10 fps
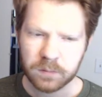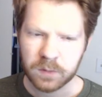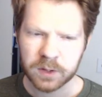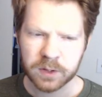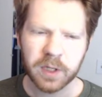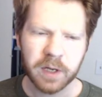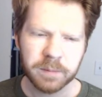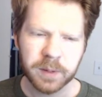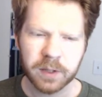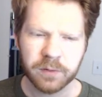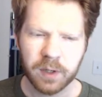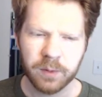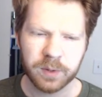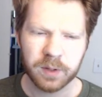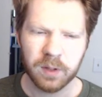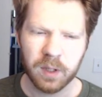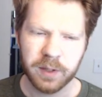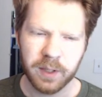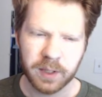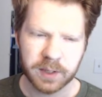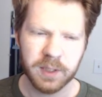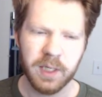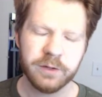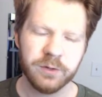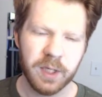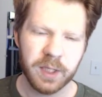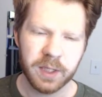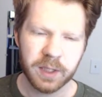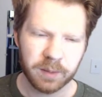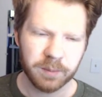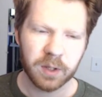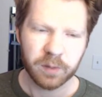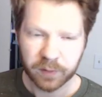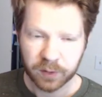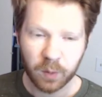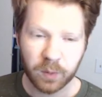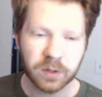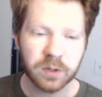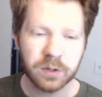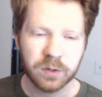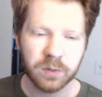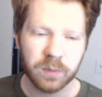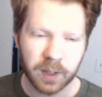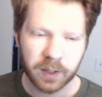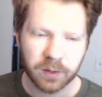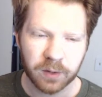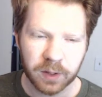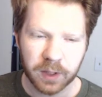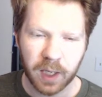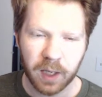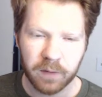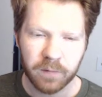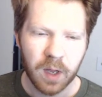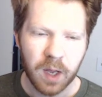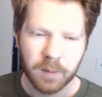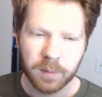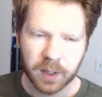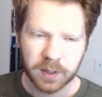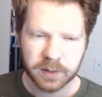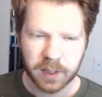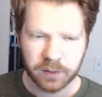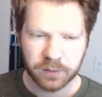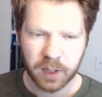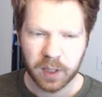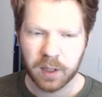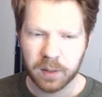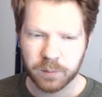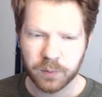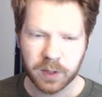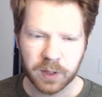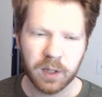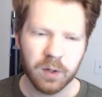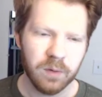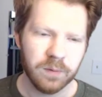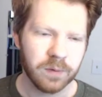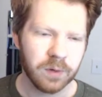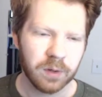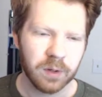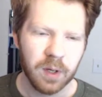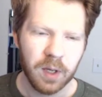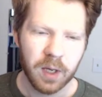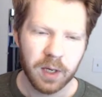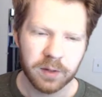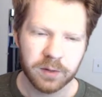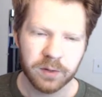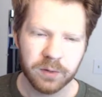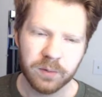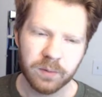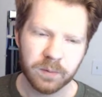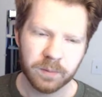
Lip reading: so yeah, I've played around with a lot of things, and actually I think I'm not even going to do what I currently have, but instead try to bring that over into